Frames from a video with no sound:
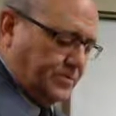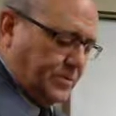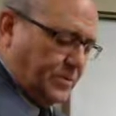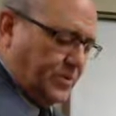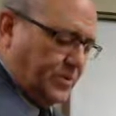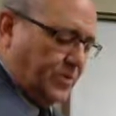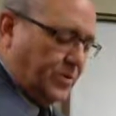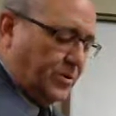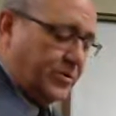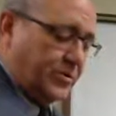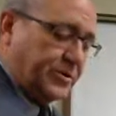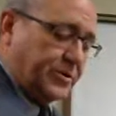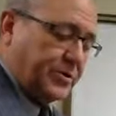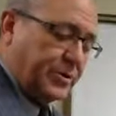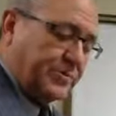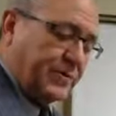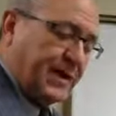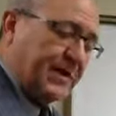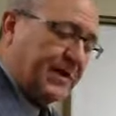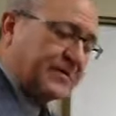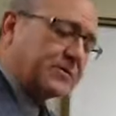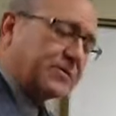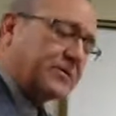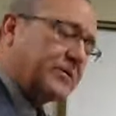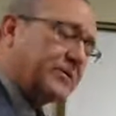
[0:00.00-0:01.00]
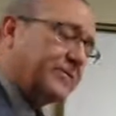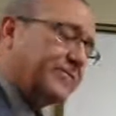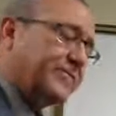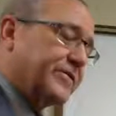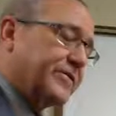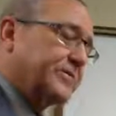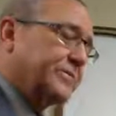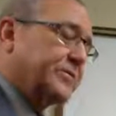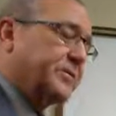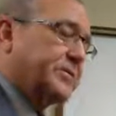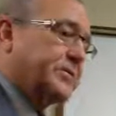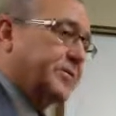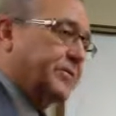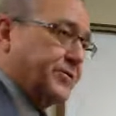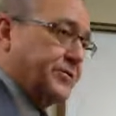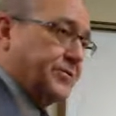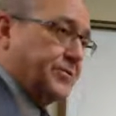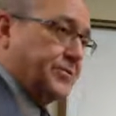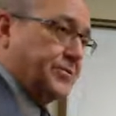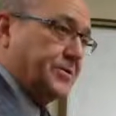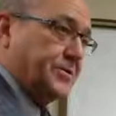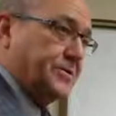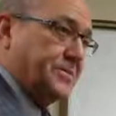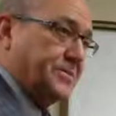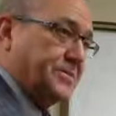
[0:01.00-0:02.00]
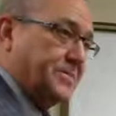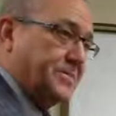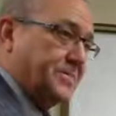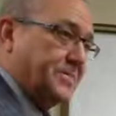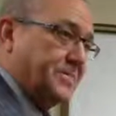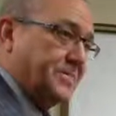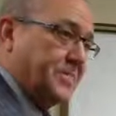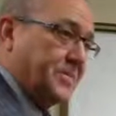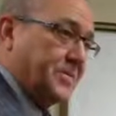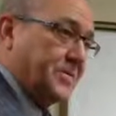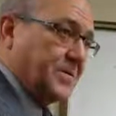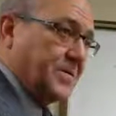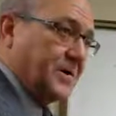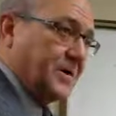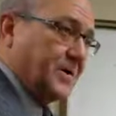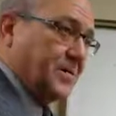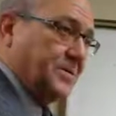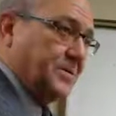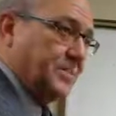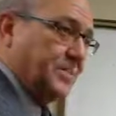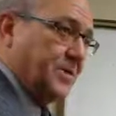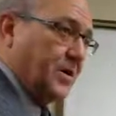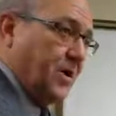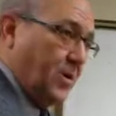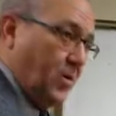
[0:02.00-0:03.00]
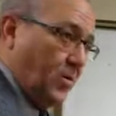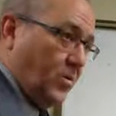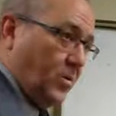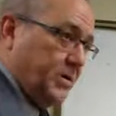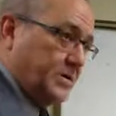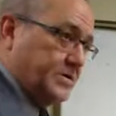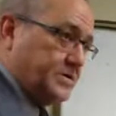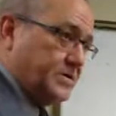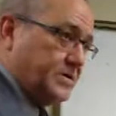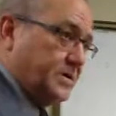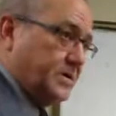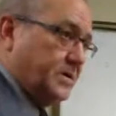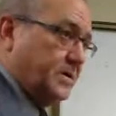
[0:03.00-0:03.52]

whether they're masculine, feminine, or neuter. Okay? Always.